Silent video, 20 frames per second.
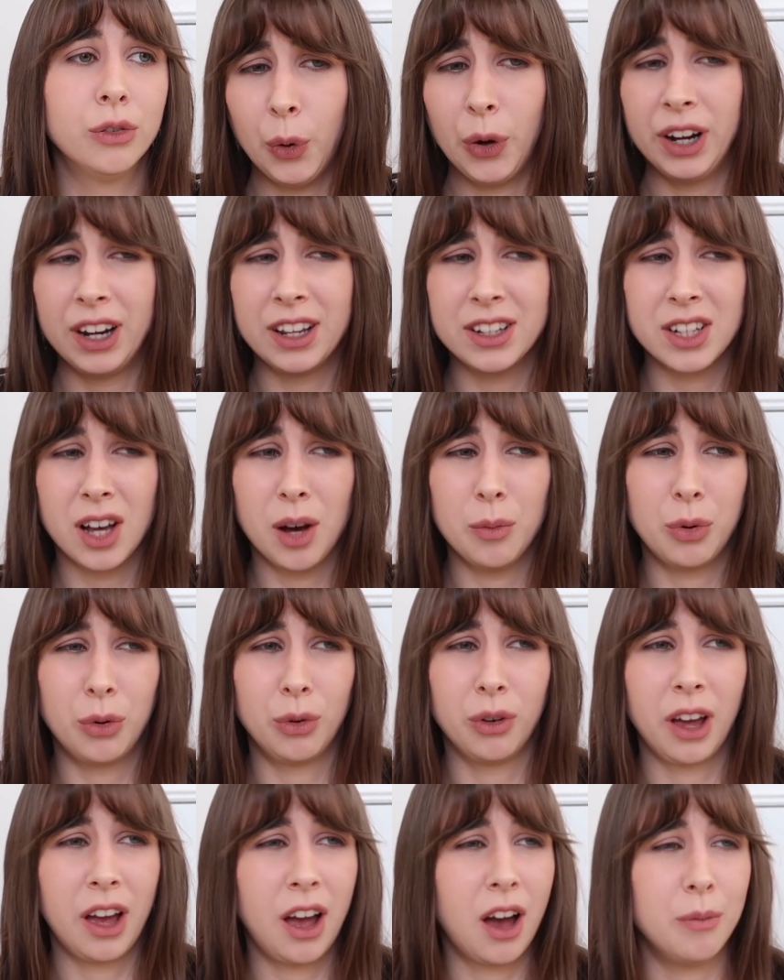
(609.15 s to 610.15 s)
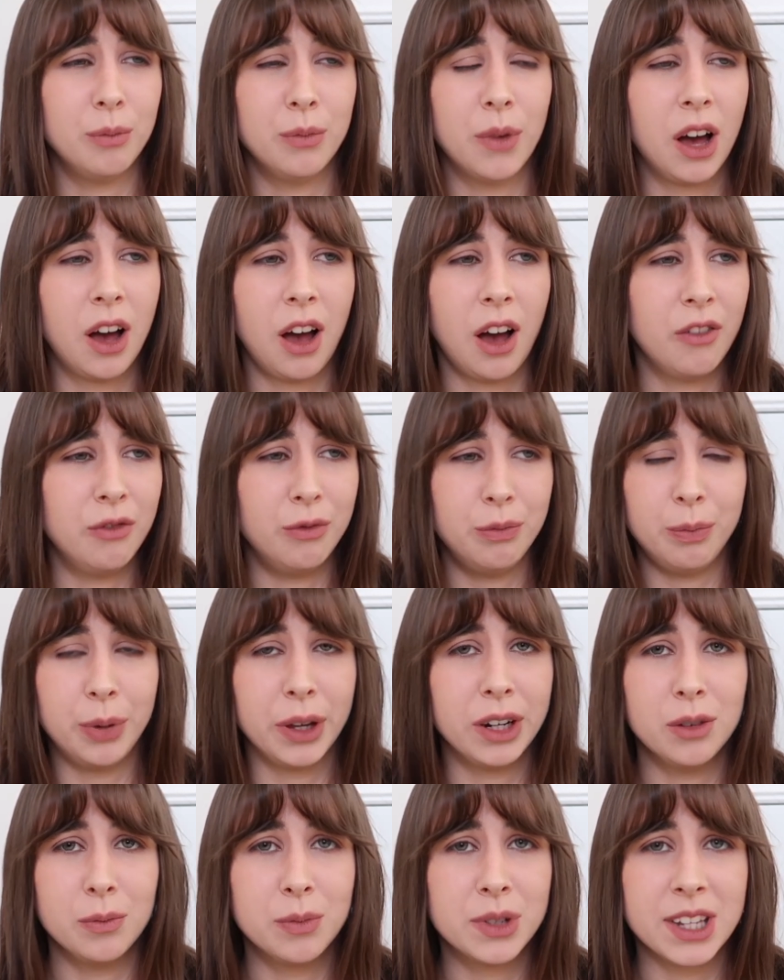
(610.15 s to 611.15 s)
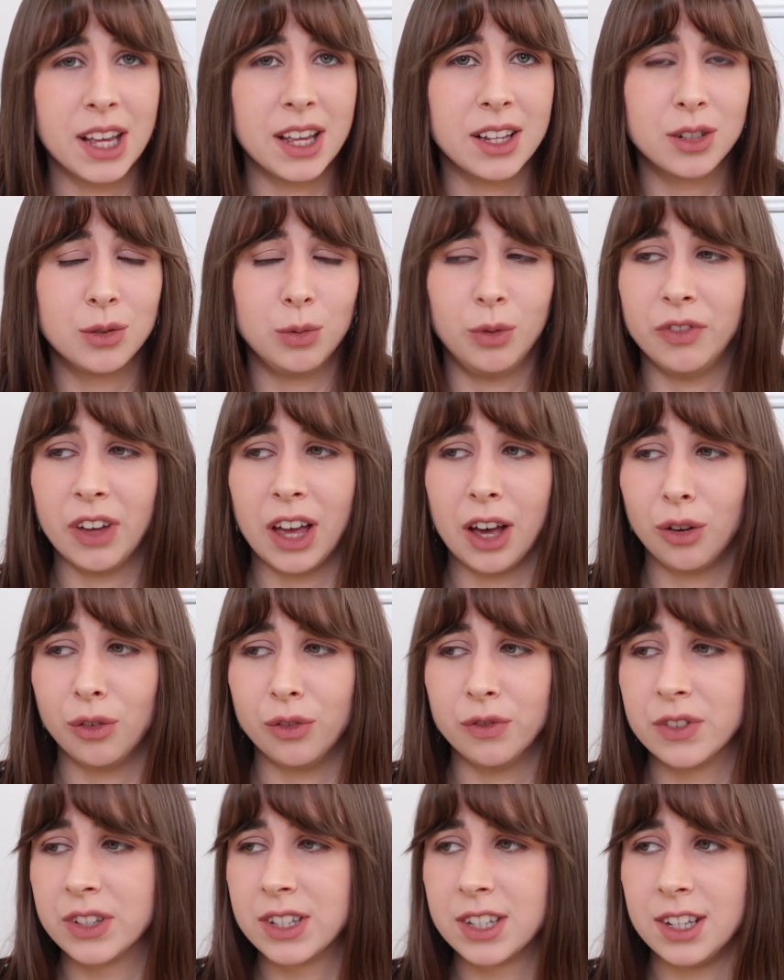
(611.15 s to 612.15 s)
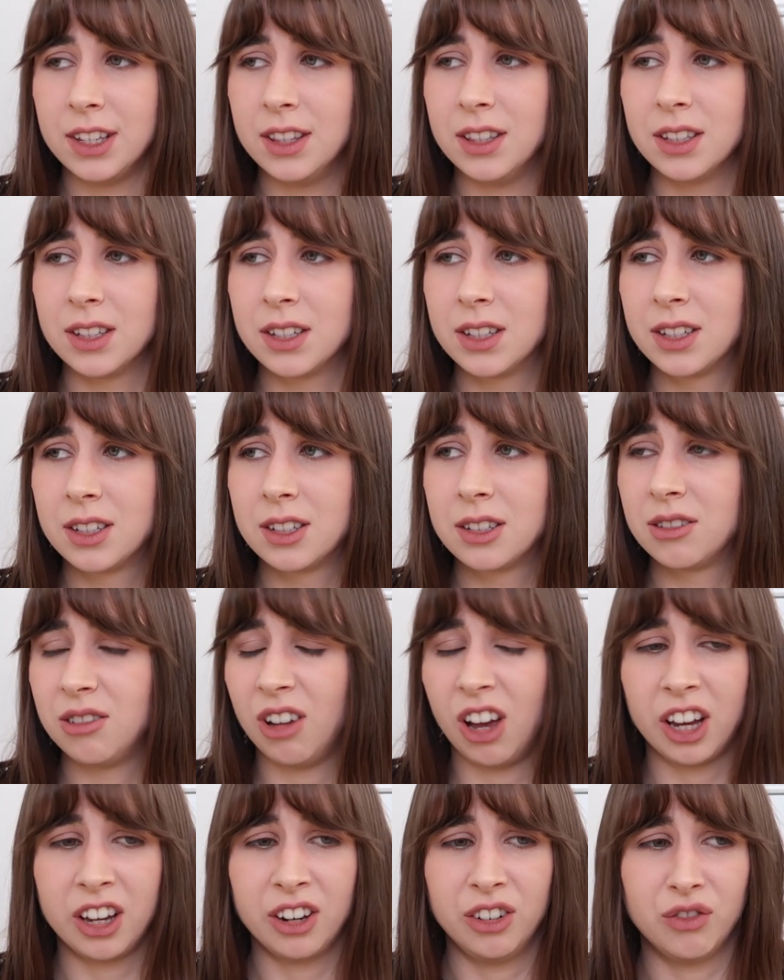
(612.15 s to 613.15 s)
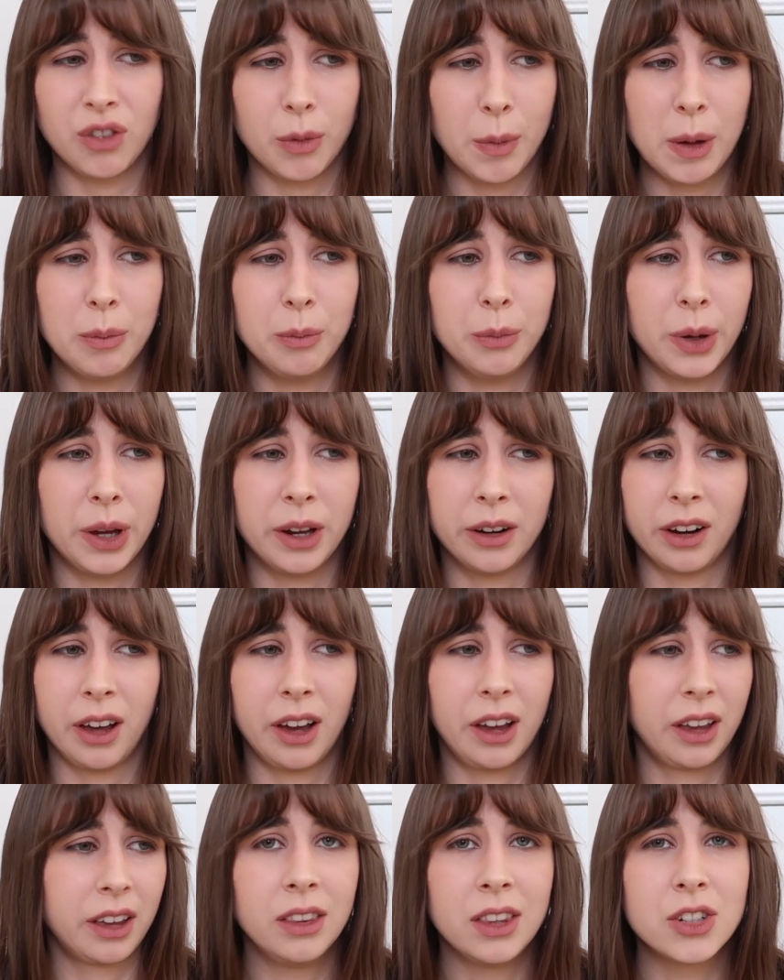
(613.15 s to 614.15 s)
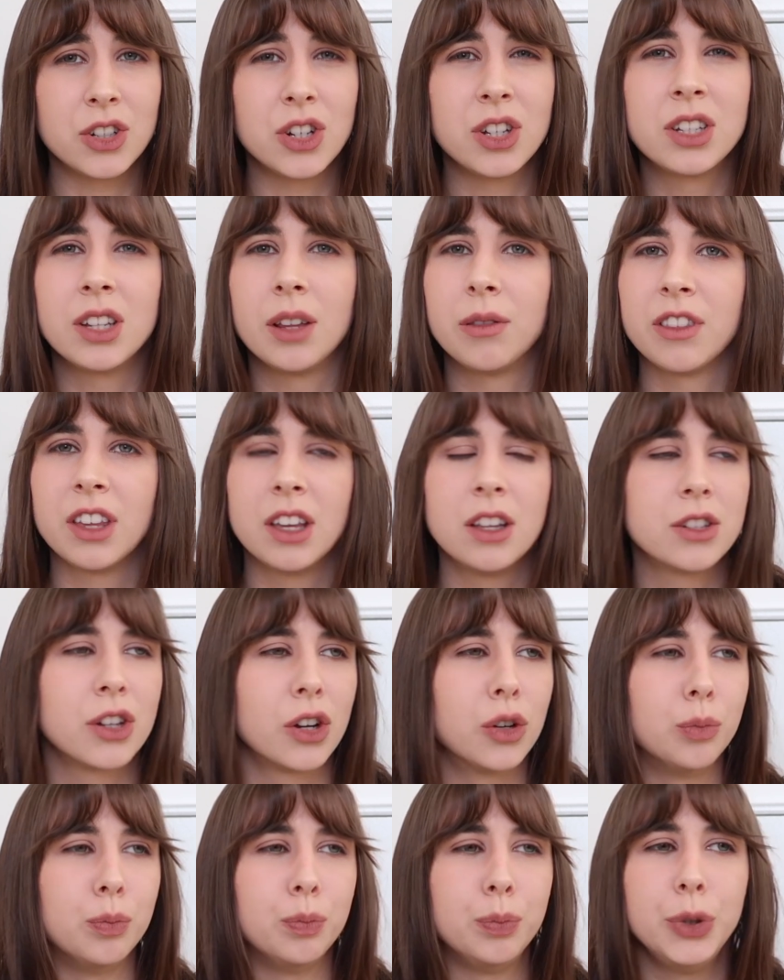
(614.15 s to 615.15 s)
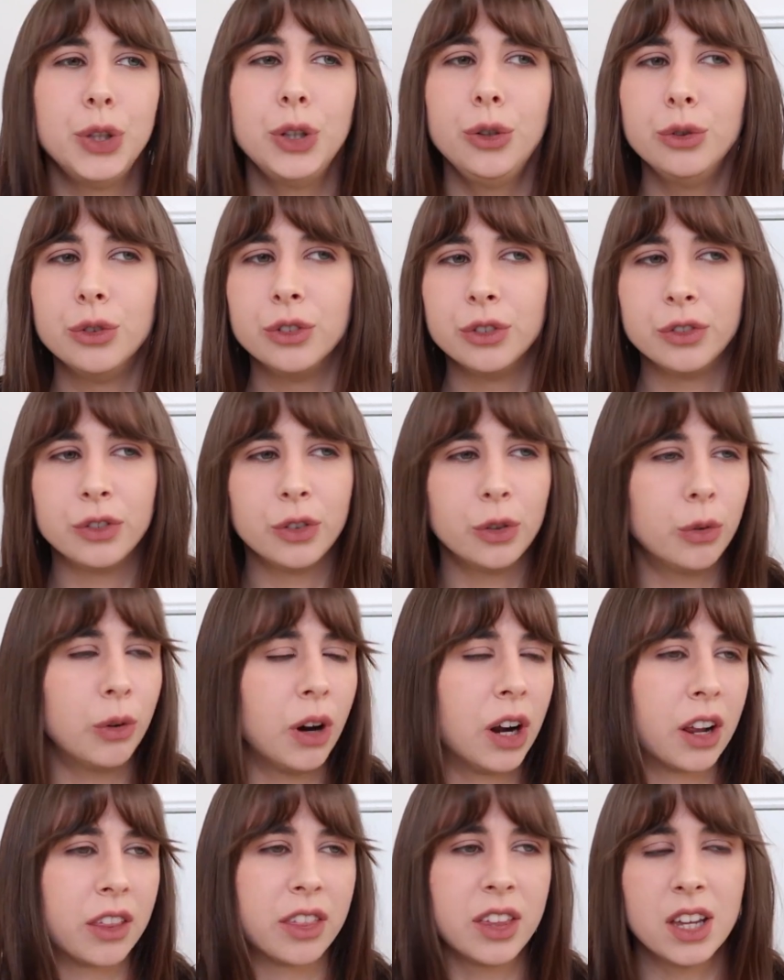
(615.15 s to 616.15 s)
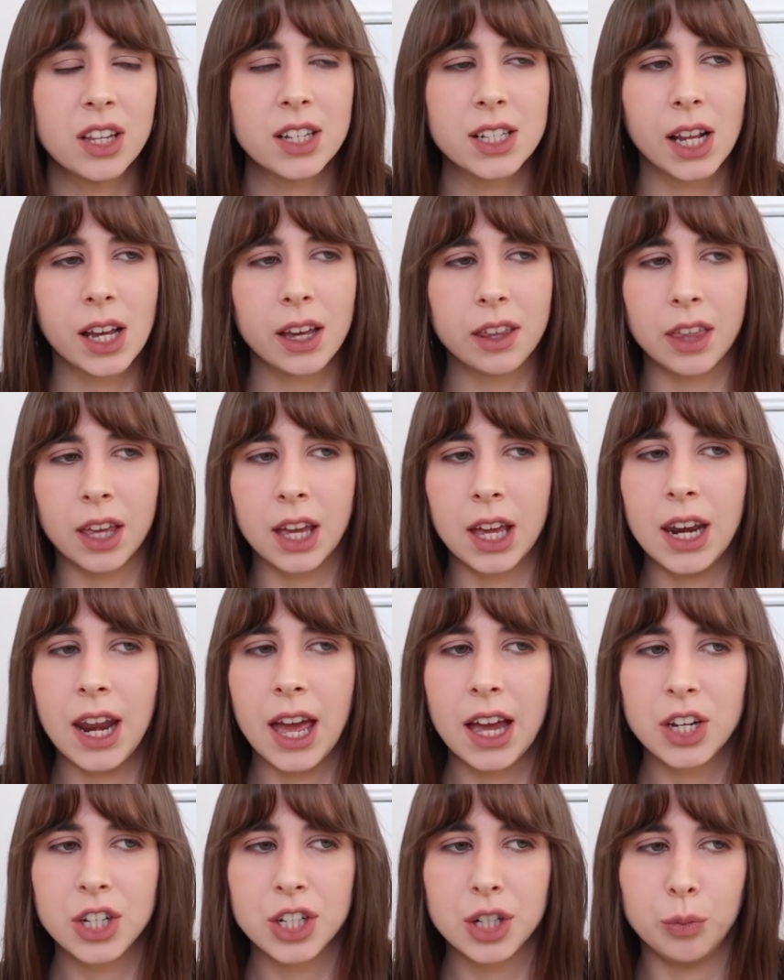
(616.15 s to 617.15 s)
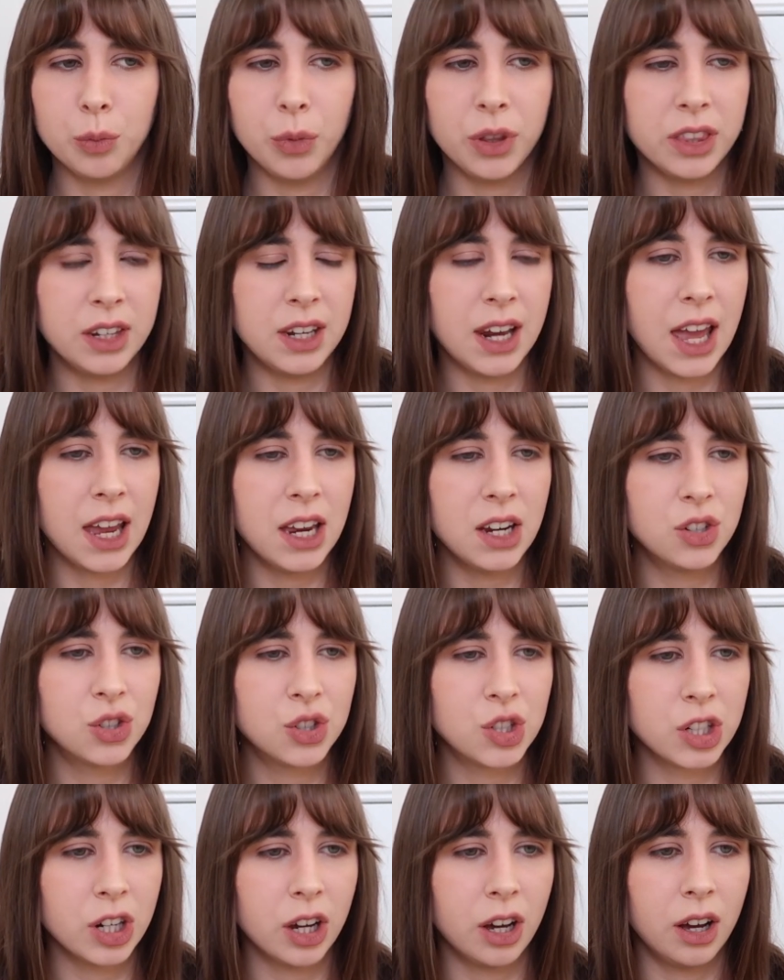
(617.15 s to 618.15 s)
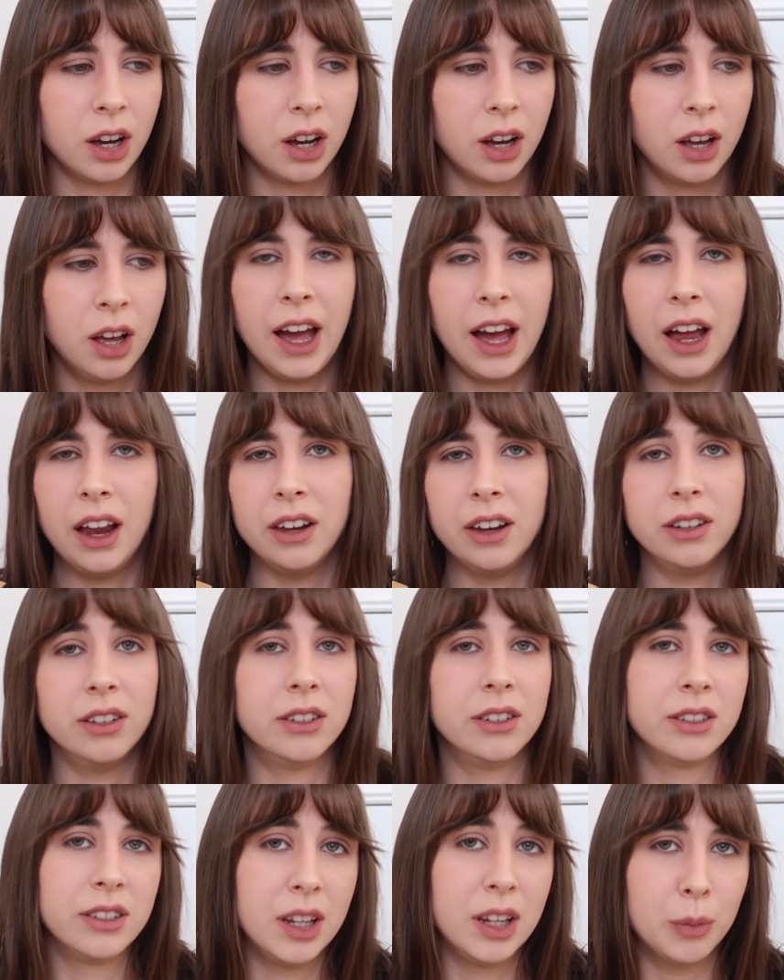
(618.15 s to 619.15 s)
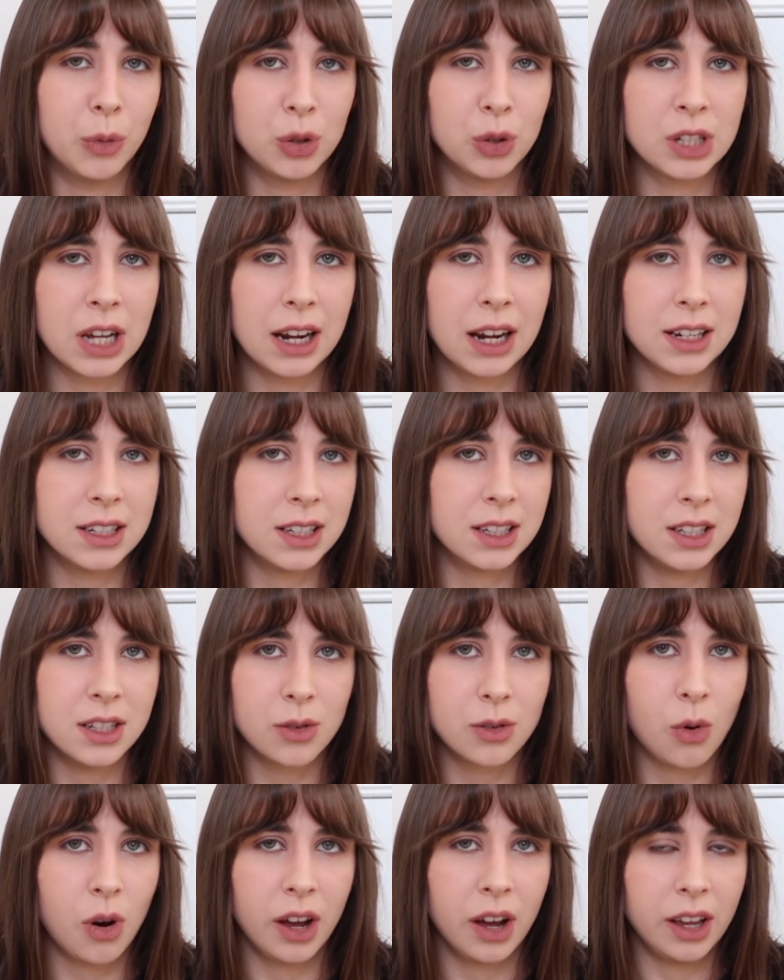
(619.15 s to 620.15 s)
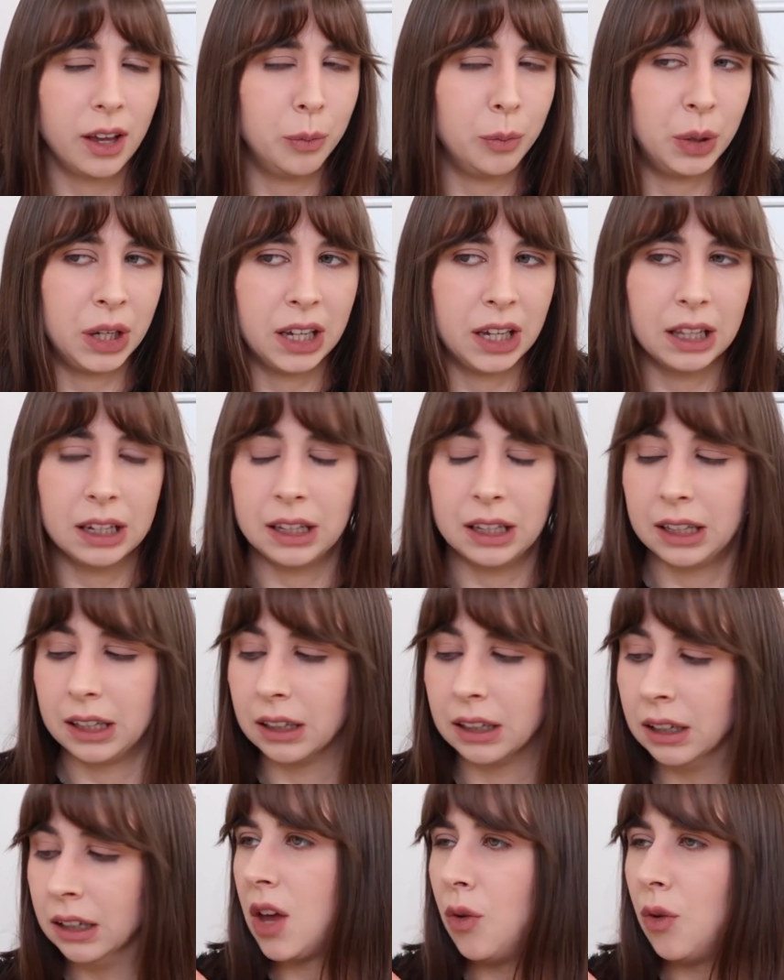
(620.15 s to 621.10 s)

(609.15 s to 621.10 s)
For an example, like I've been obsessed with elves since I can remember. Like, there's just something so beautiful, and I think it's like the connection with nature and immortality is quite appealing.